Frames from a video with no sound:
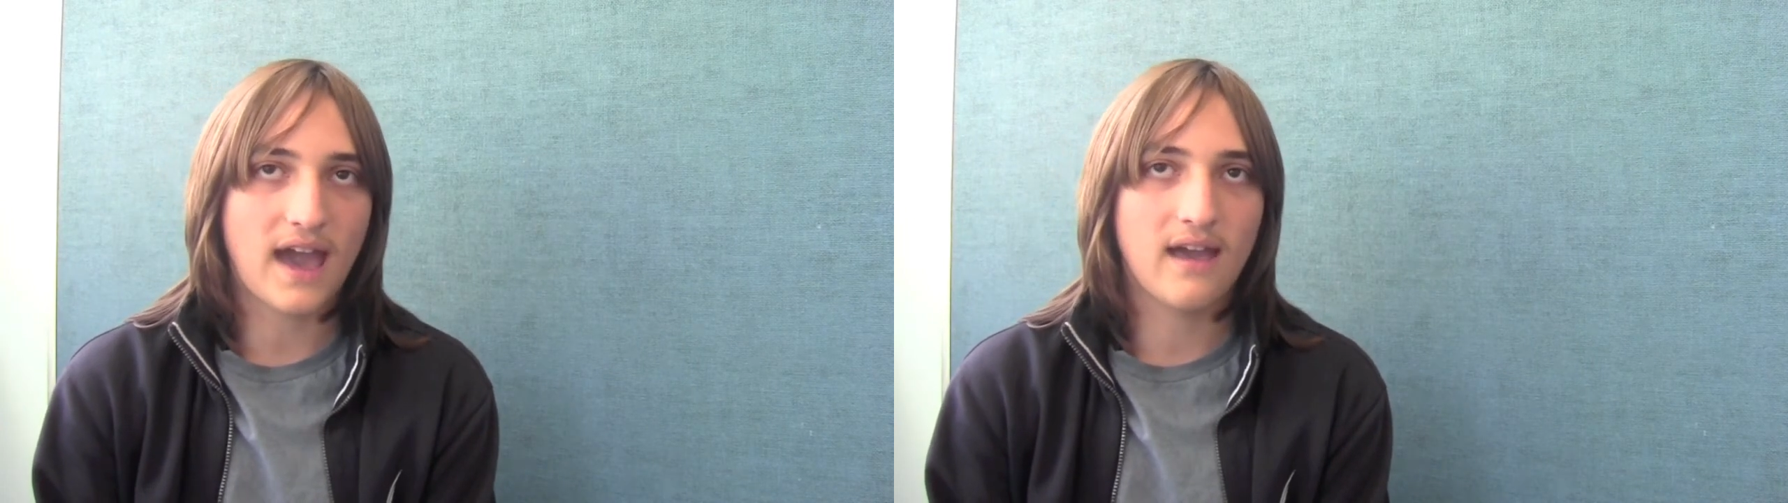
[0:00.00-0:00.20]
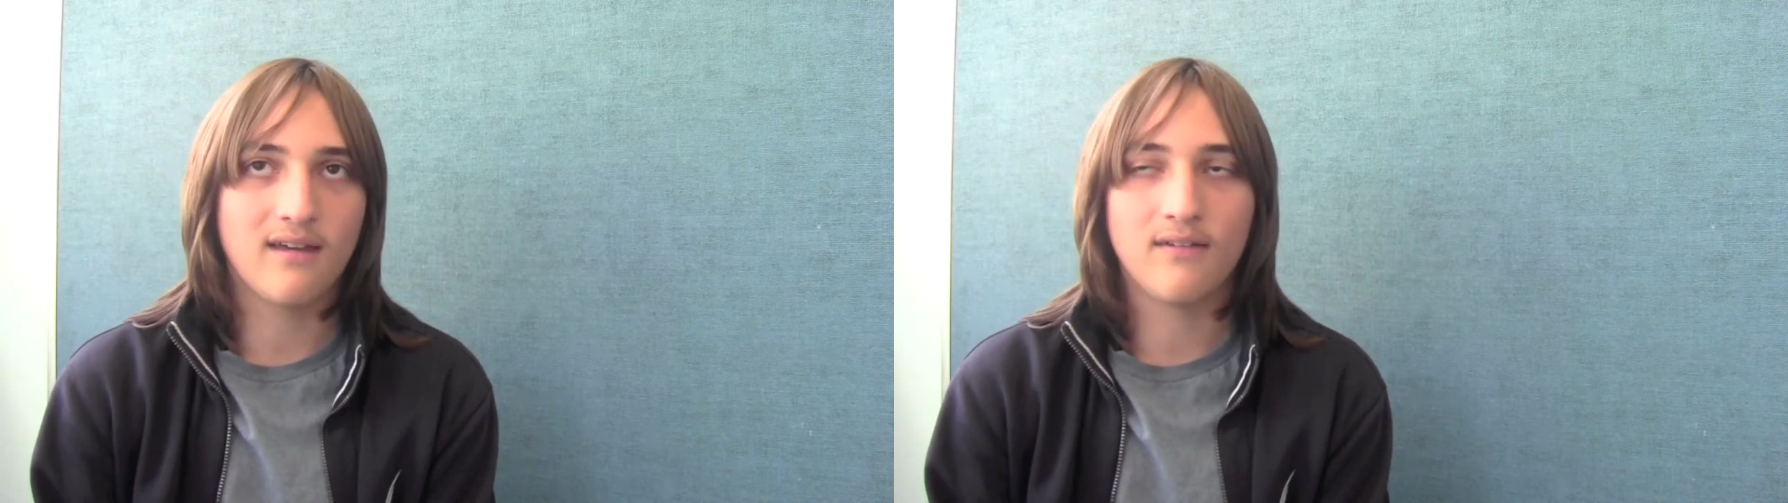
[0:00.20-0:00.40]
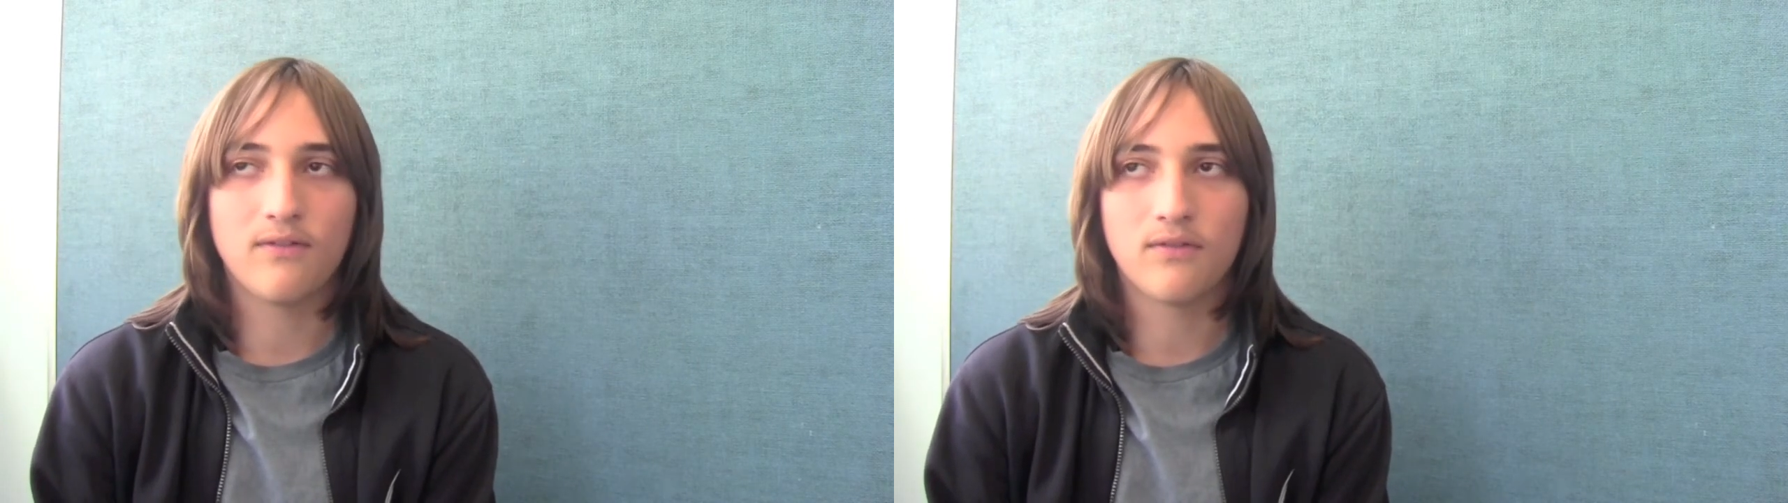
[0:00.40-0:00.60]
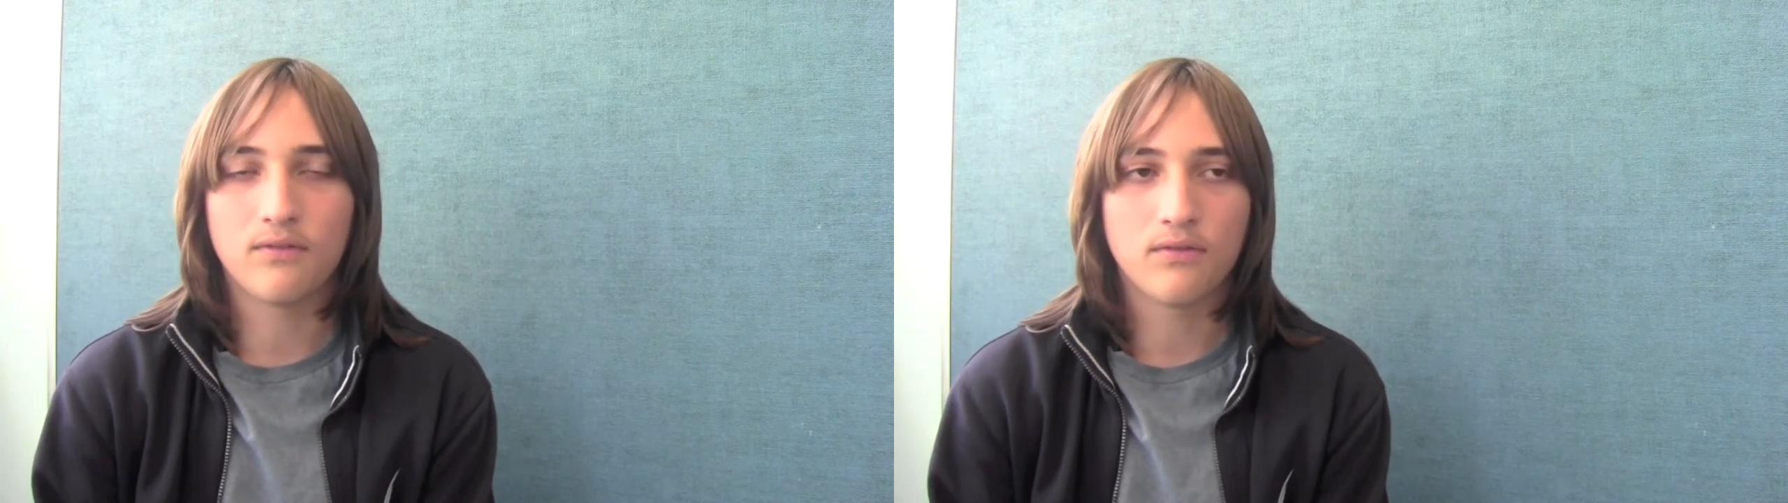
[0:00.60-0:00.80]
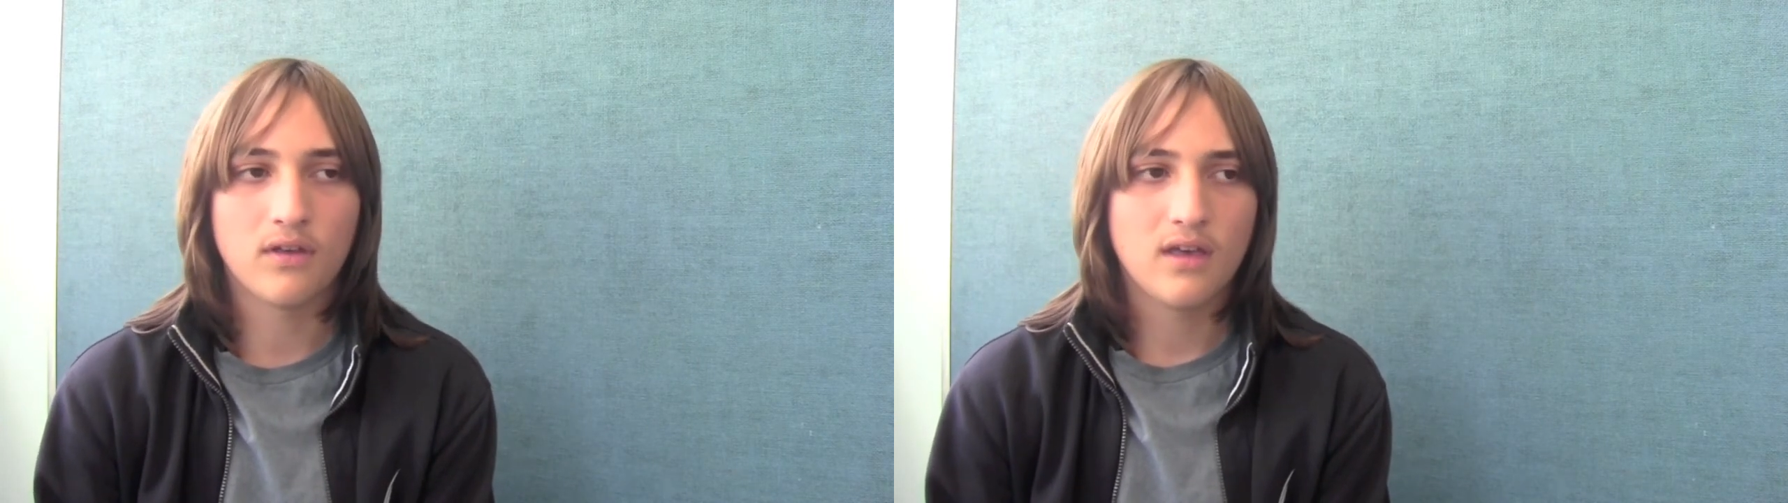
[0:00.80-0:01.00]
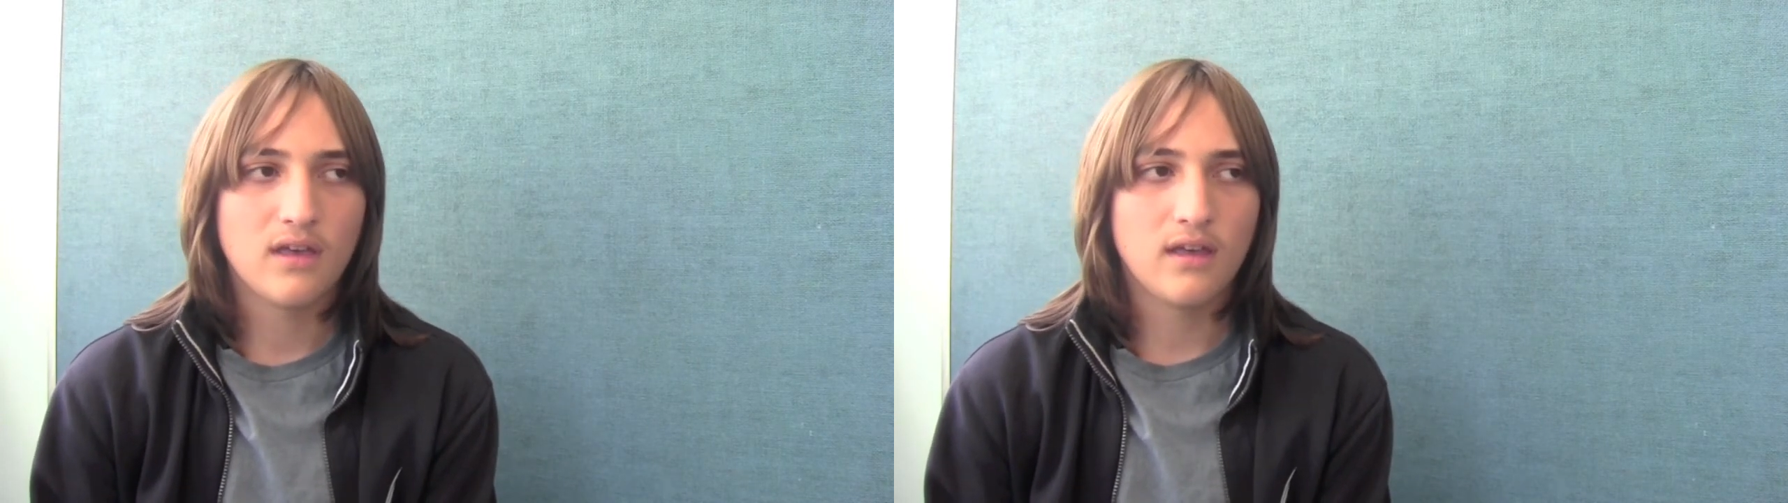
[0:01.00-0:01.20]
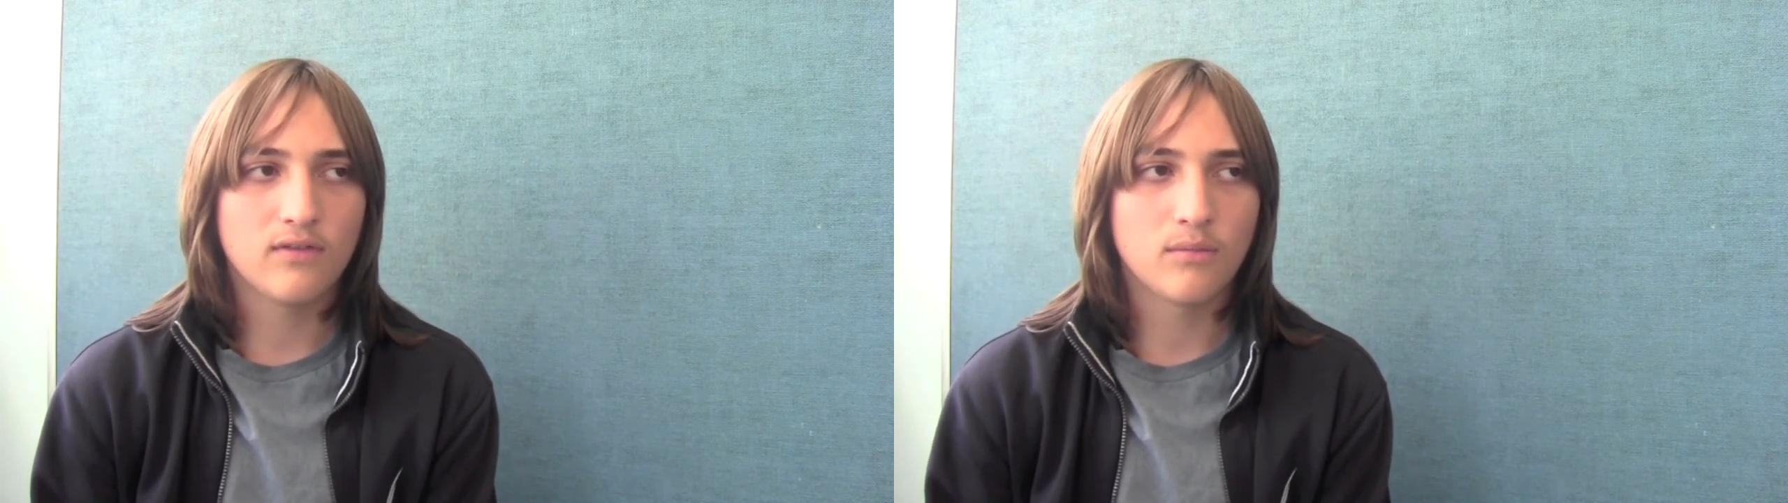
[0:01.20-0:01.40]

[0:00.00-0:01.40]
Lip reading: if